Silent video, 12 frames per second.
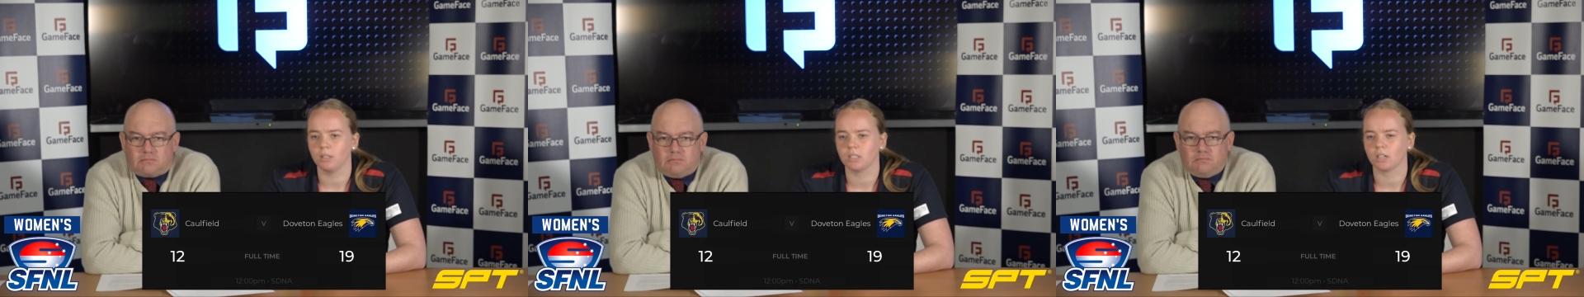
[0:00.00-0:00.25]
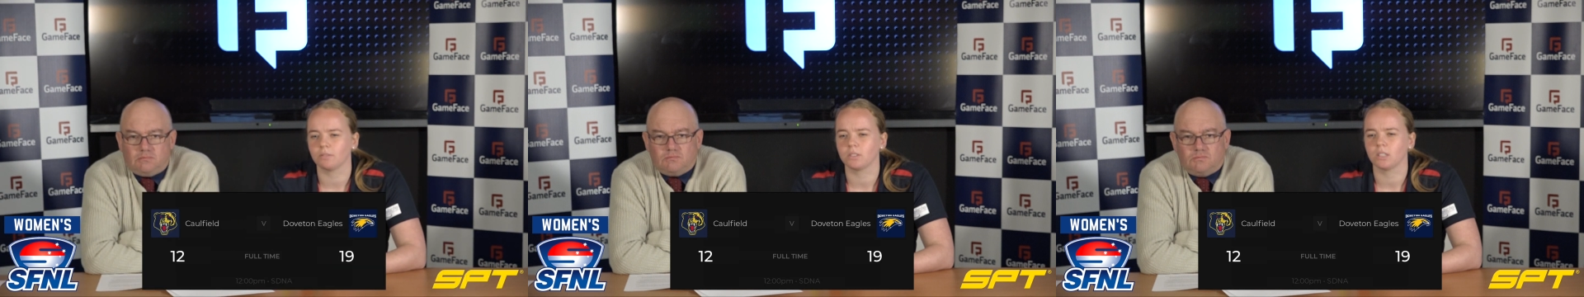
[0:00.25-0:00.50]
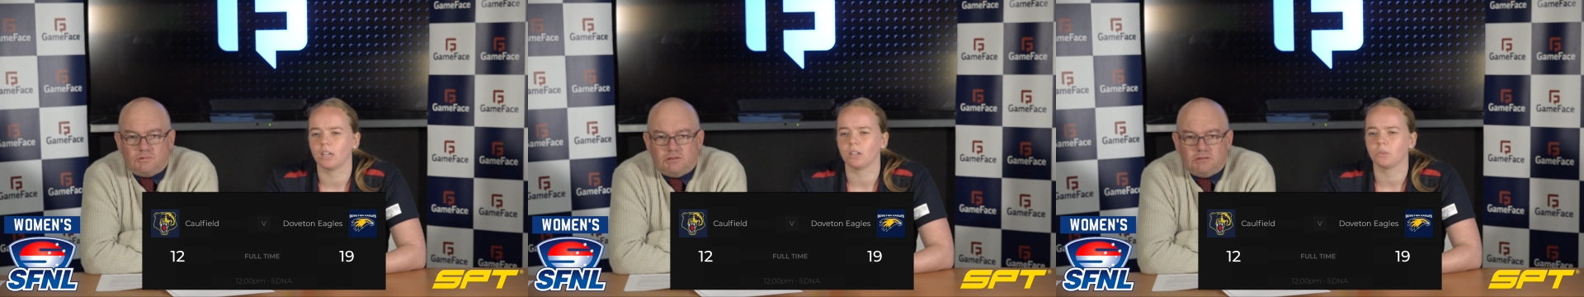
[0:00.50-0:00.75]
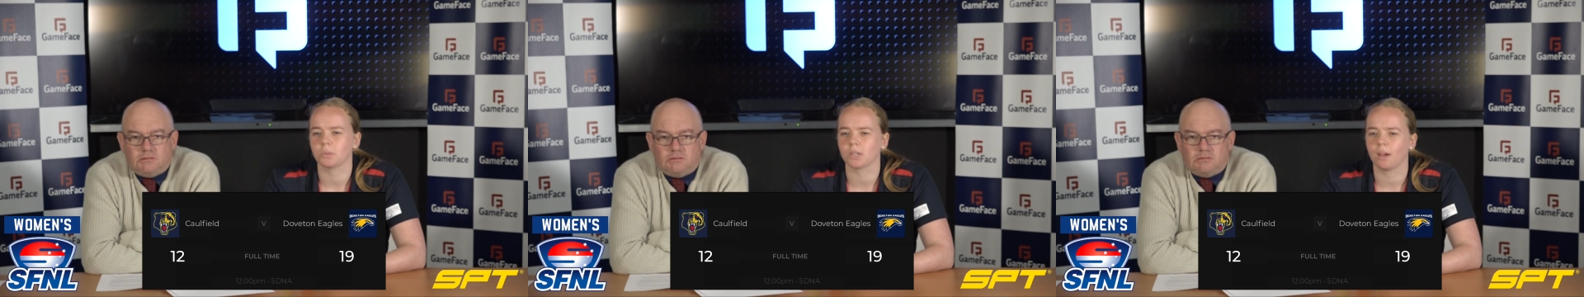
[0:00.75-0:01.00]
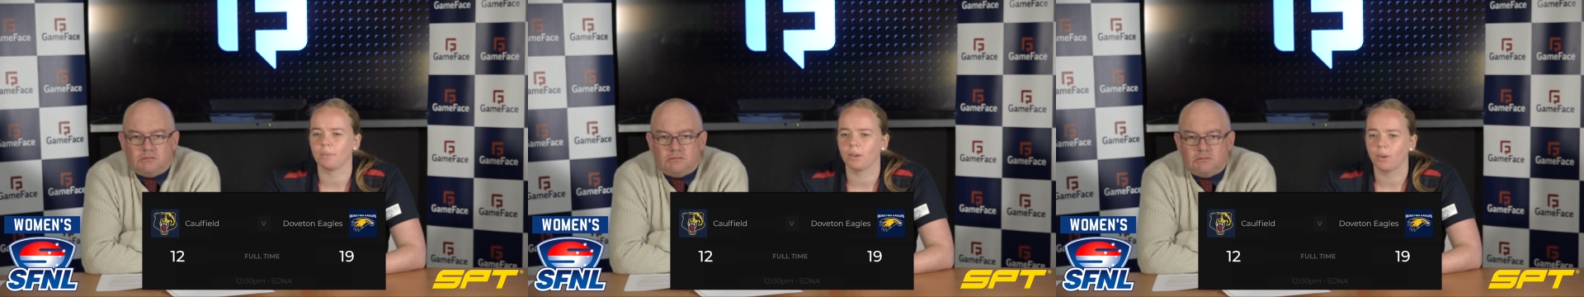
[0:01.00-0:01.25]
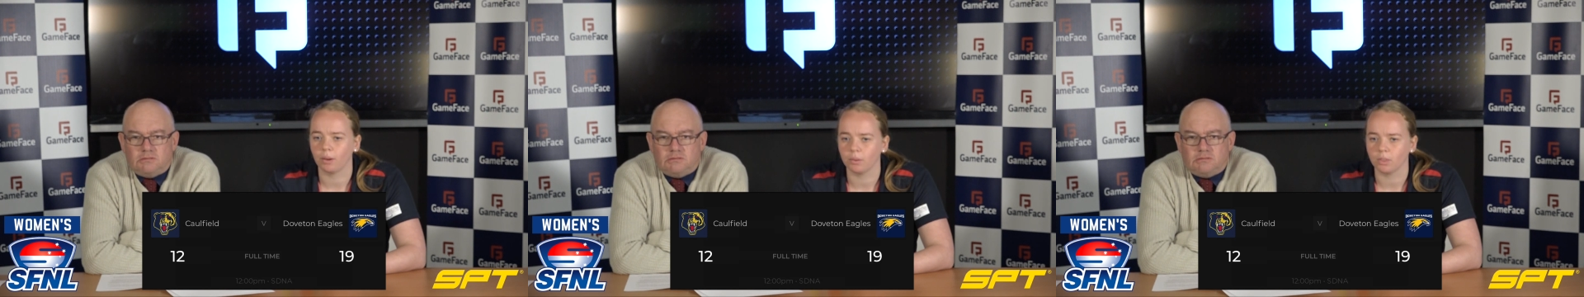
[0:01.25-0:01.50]
Speaker 1: with Doveton Eagles
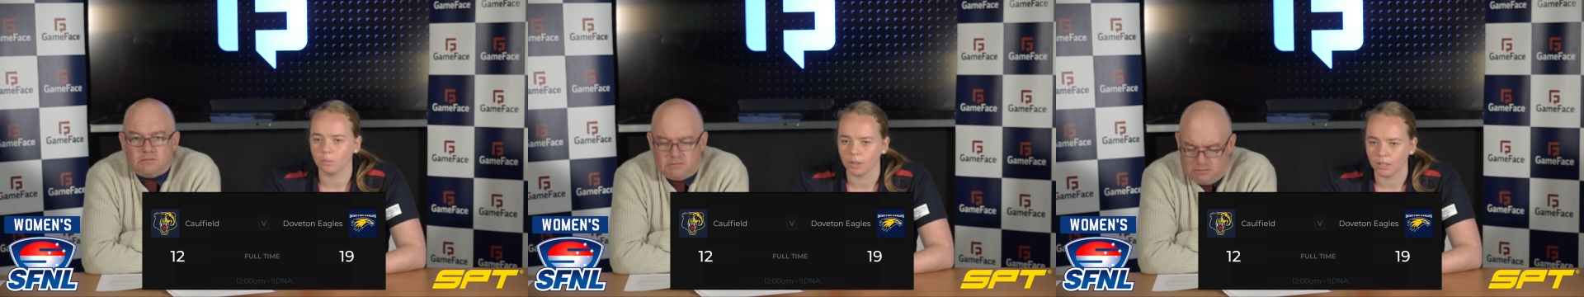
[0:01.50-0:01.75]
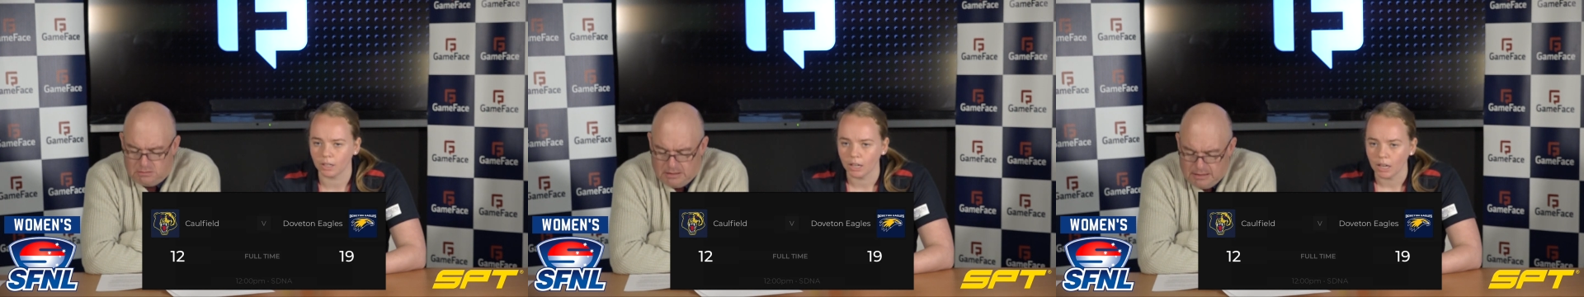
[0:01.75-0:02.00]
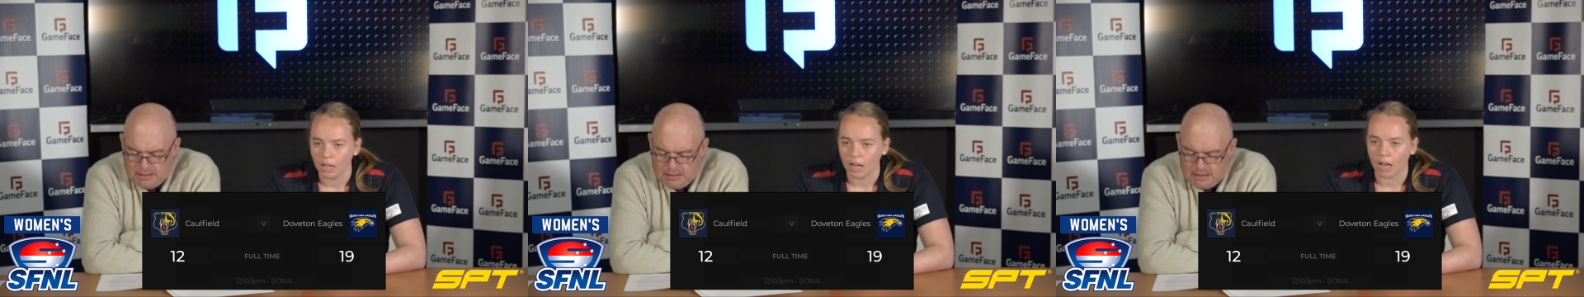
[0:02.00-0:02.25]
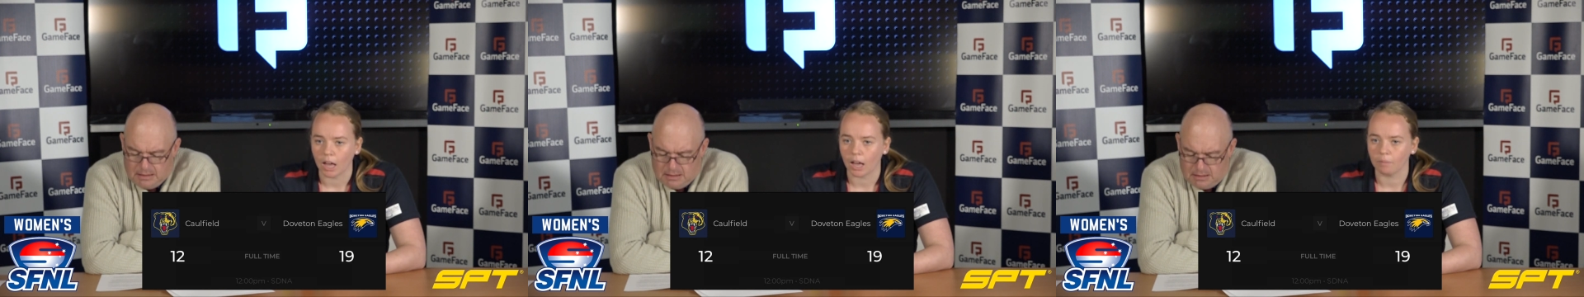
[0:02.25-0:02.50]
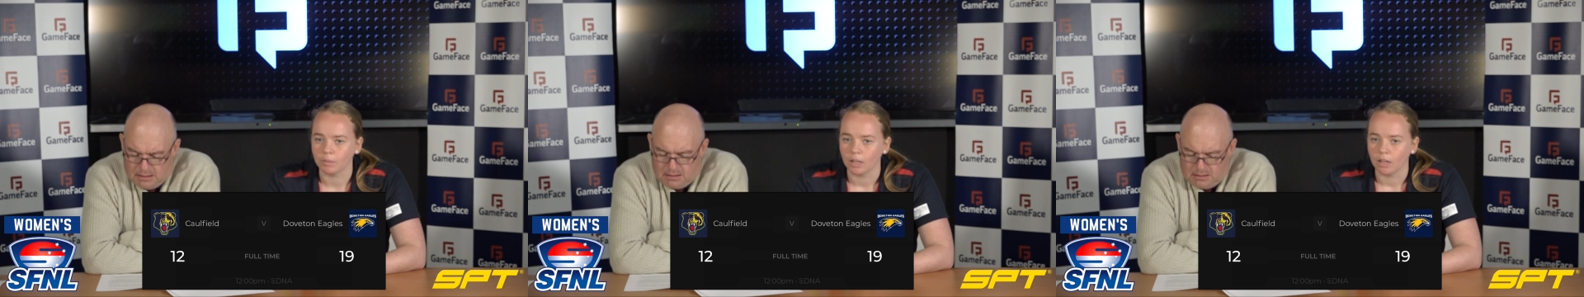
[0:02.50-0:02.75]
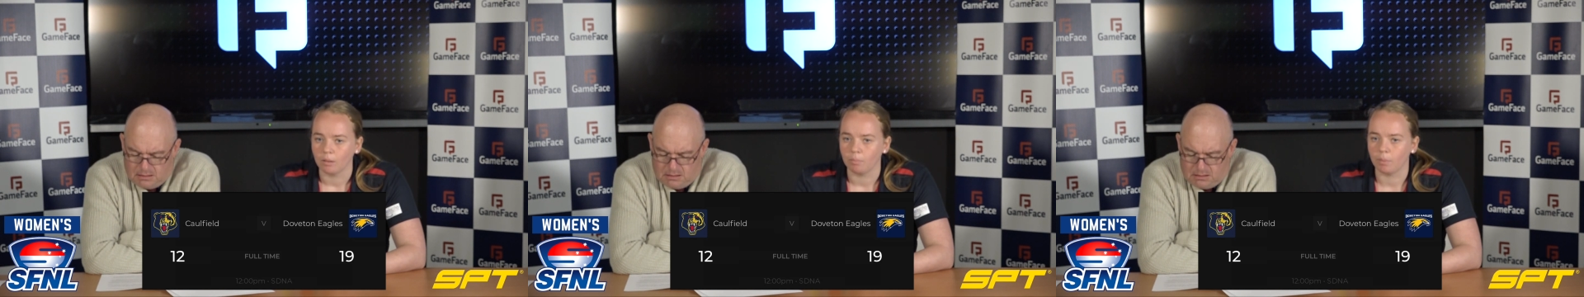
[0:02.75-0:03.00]
coming away with the win. Um,
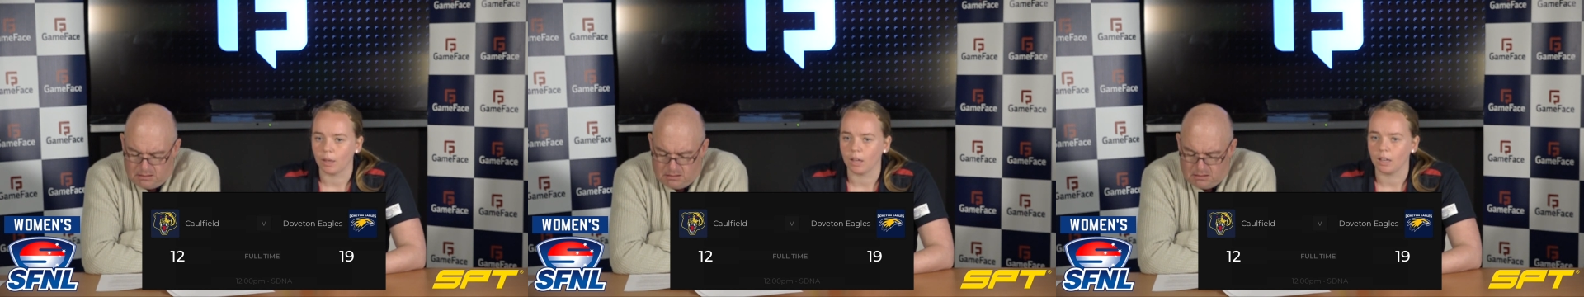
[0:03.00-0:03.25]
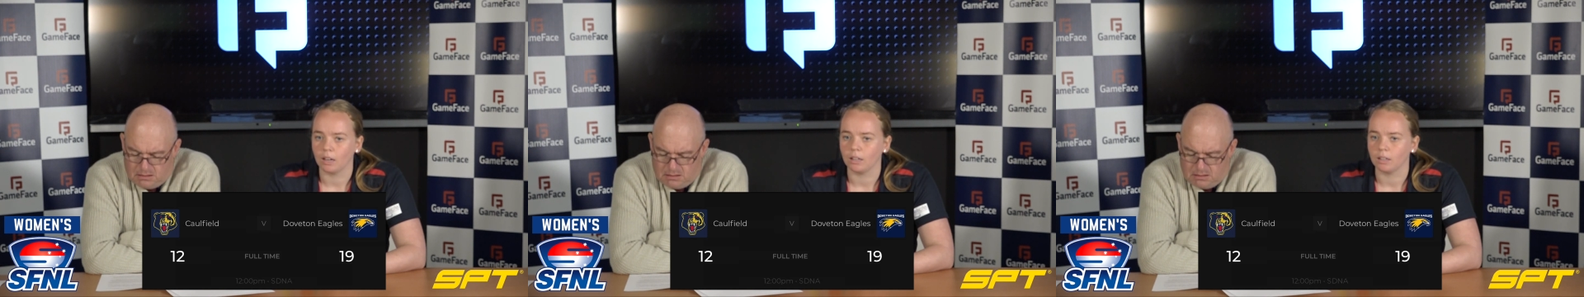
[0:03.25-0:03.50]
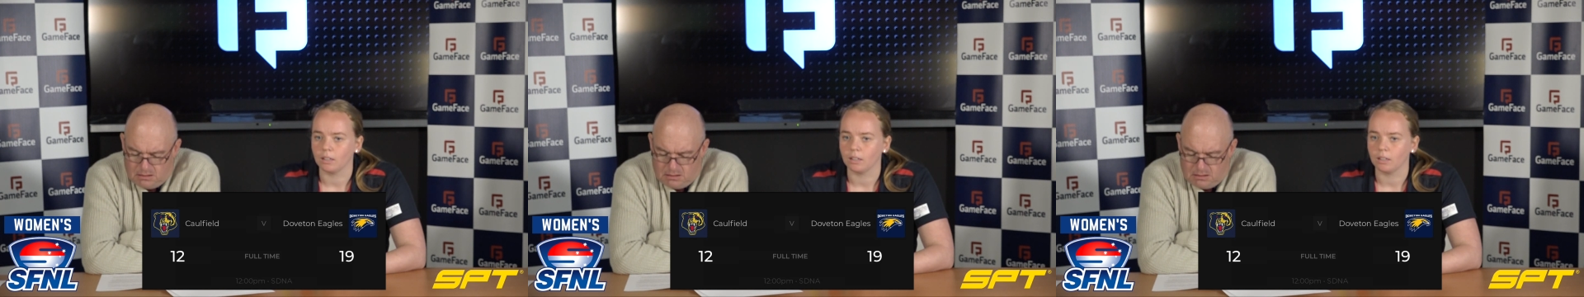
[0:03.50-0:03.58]
but,